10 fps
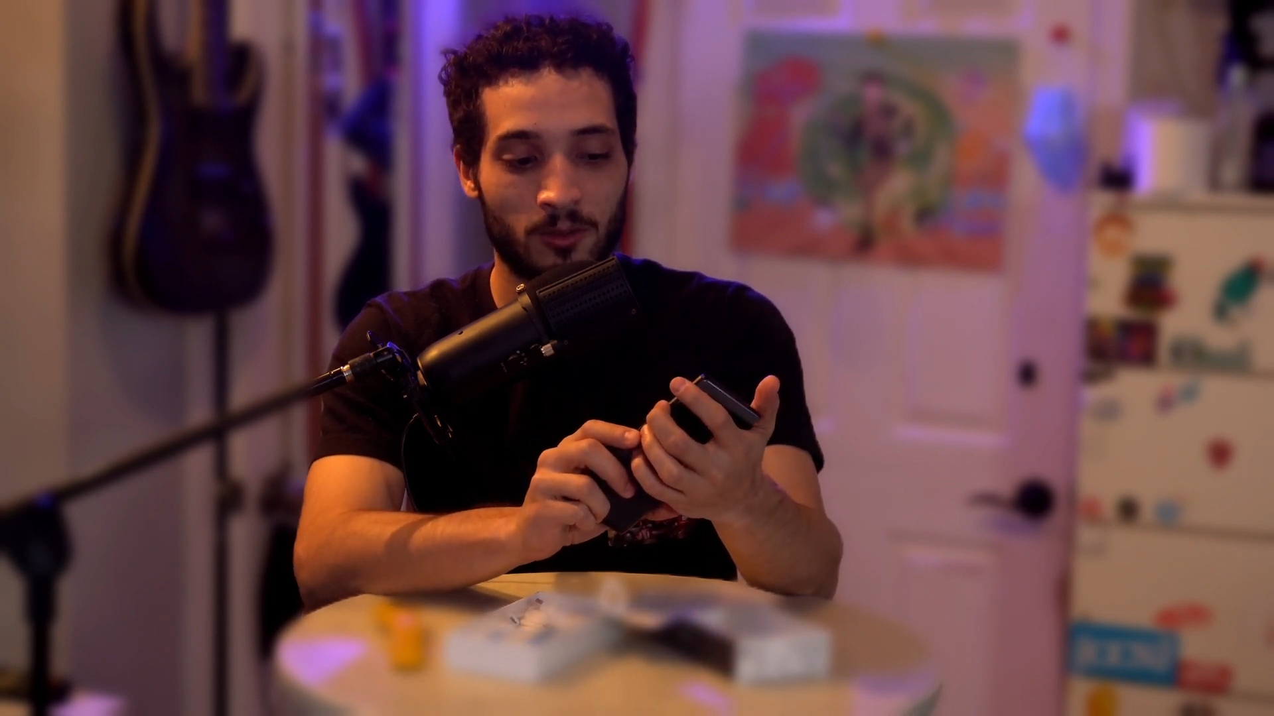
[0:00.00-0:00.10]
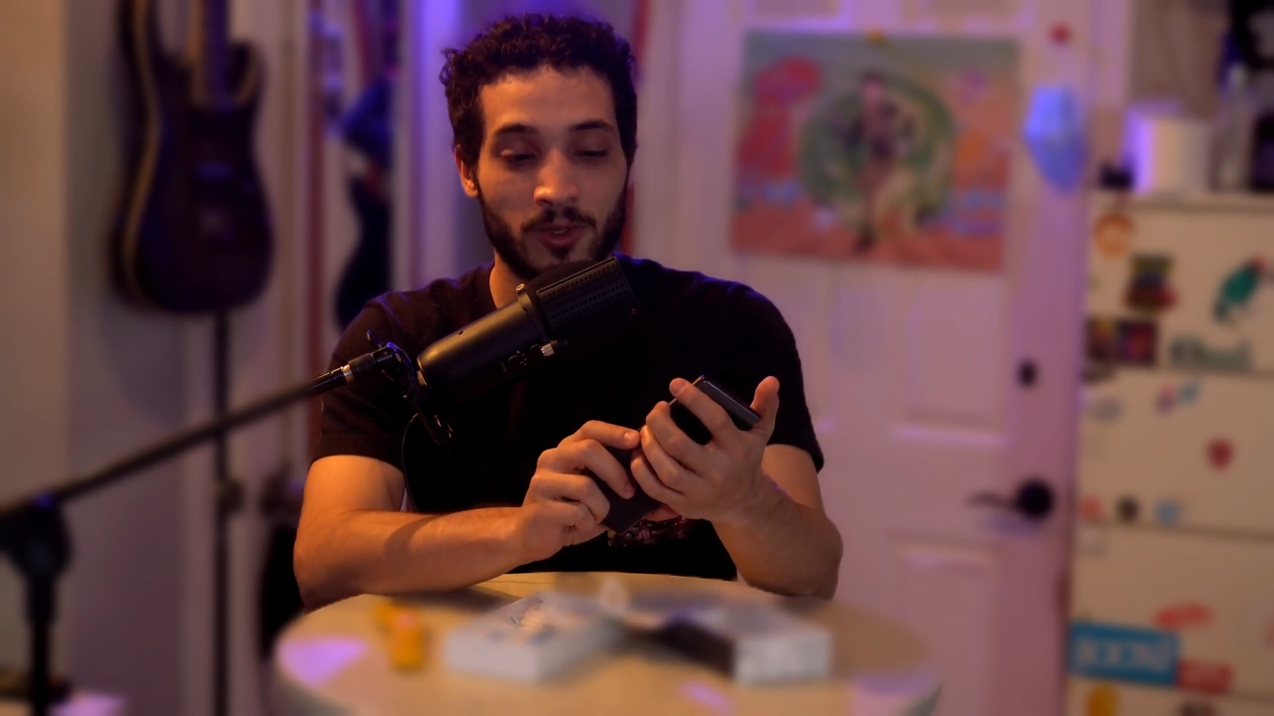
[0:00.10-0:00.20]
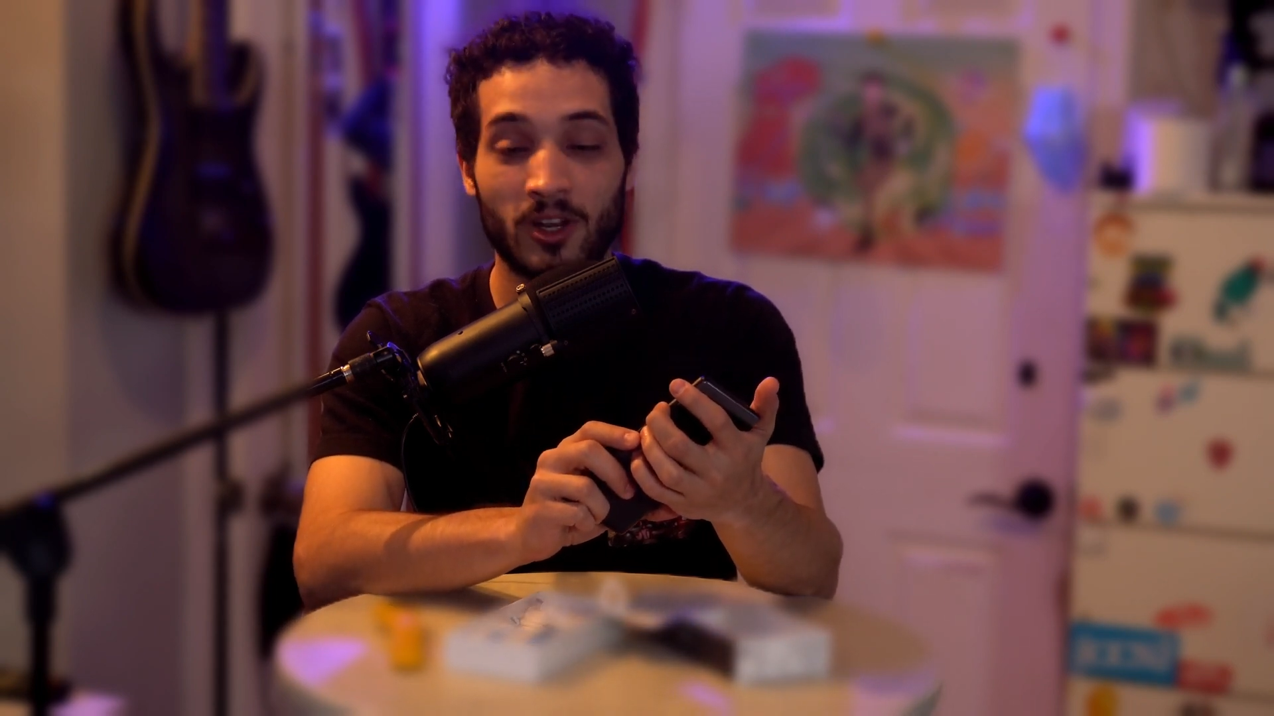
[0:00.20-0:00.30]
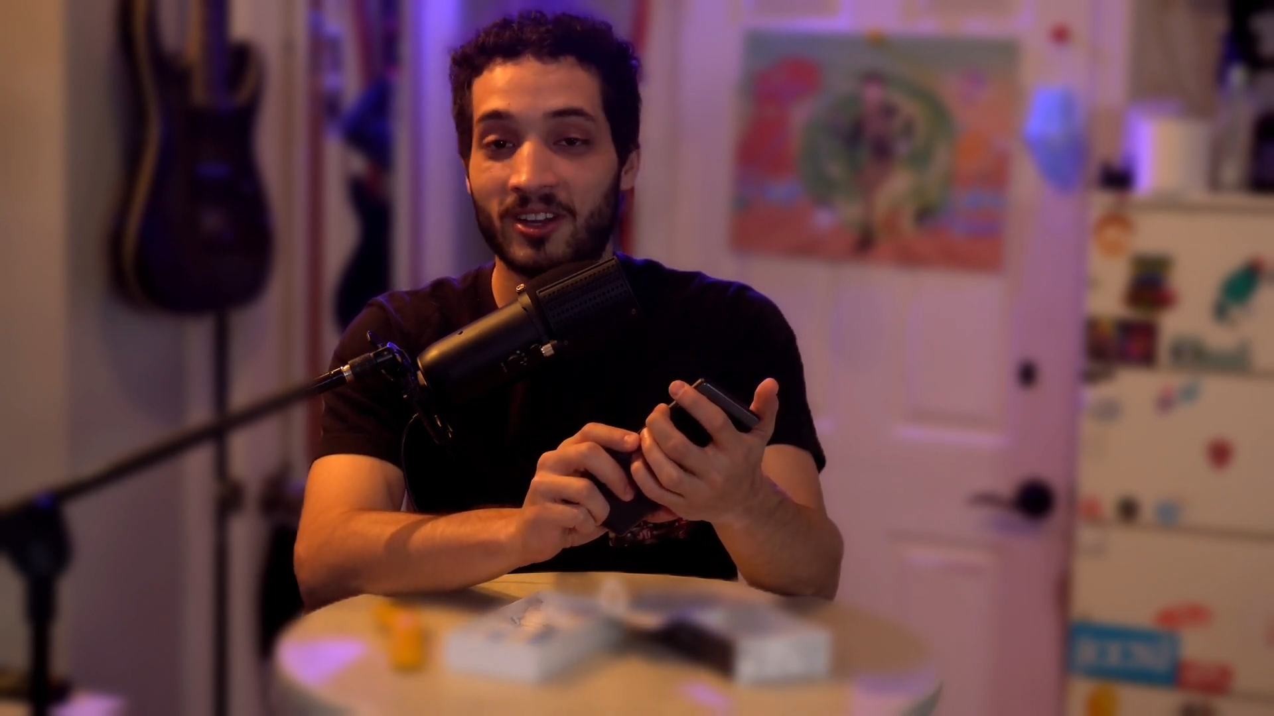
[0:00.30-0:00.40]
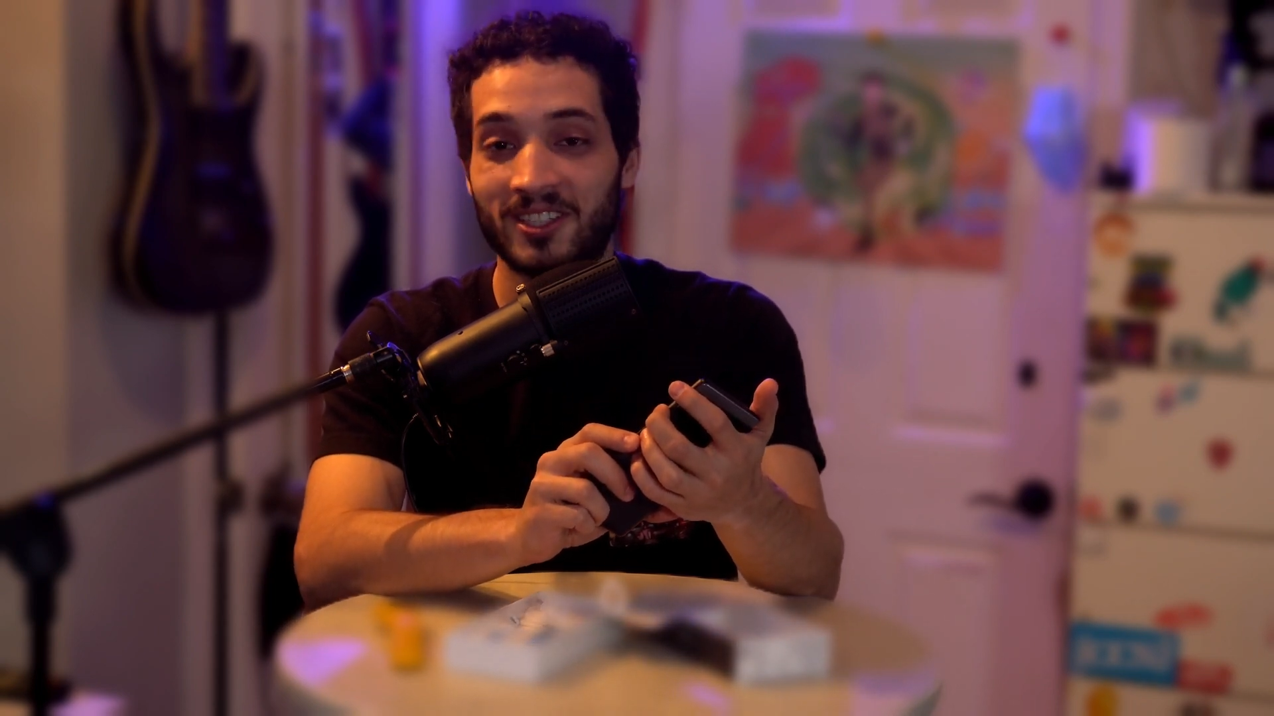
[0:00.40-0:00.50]

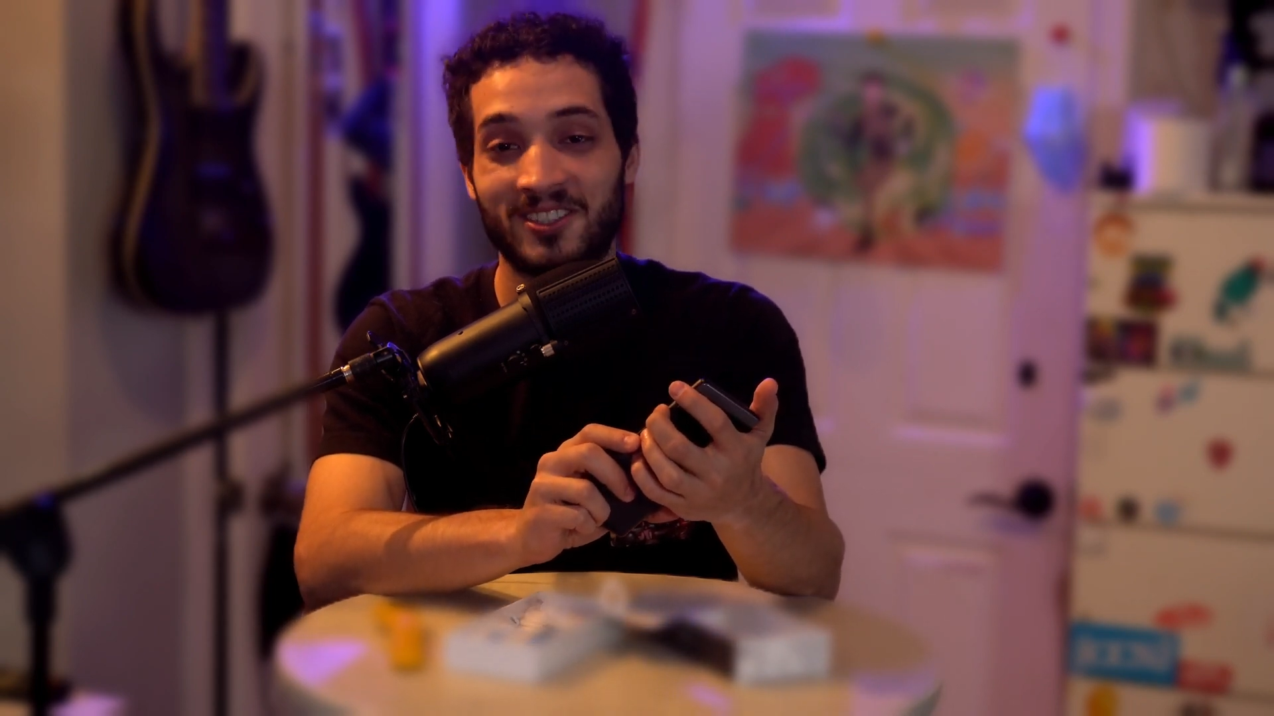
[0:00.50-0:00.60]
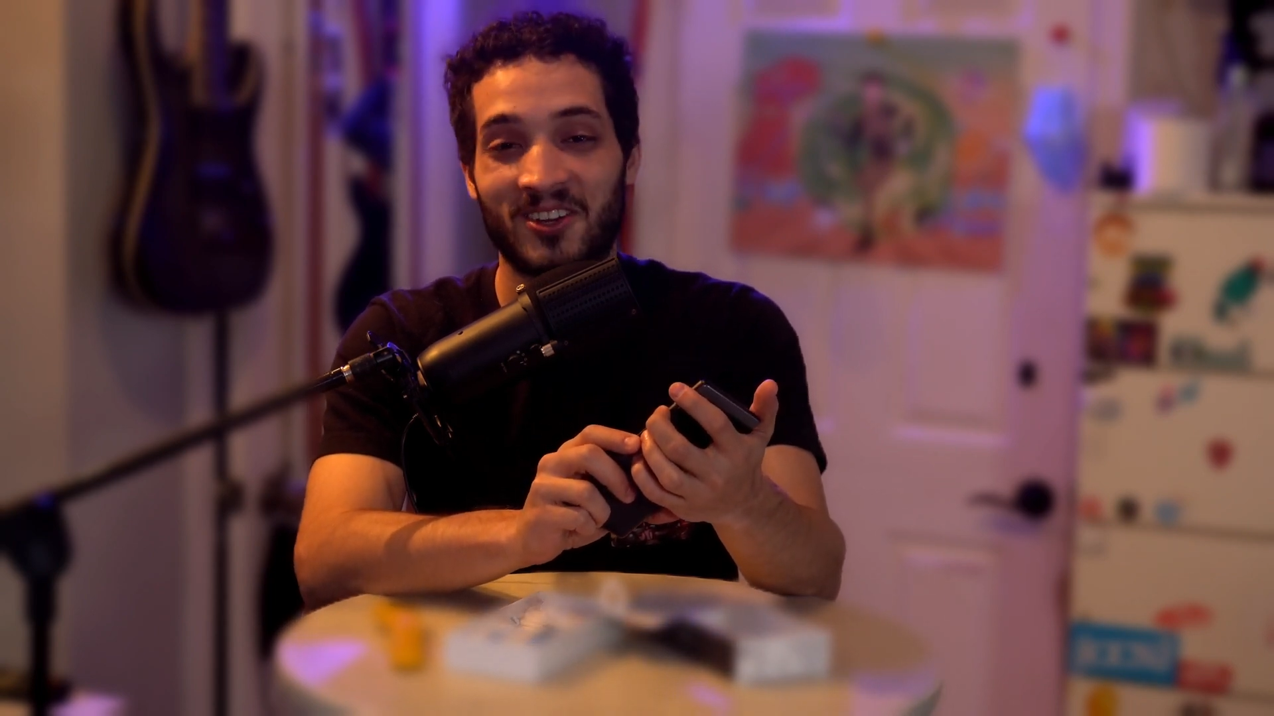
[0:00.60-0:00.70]
We are going to